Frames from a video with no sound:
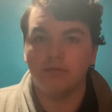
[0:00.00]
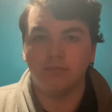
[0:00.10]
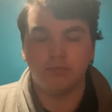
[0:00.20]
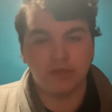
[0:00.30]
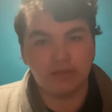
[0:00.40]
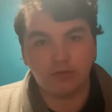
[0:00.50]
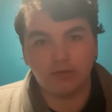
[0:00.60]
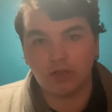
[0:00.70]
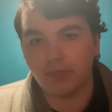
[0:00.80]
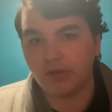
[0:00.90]
please don't
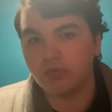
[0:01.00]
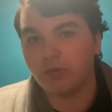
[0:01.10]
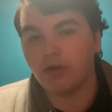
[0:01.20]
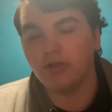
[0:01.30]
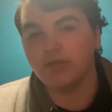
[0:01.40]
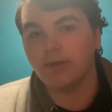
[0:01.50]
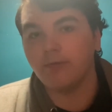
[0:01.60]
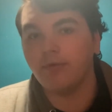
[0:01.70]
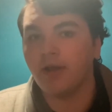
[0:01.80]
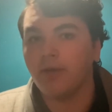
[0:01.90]
talk about spoilers about
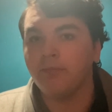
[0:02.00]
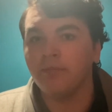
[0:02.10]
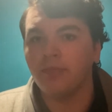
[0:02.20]
Venom.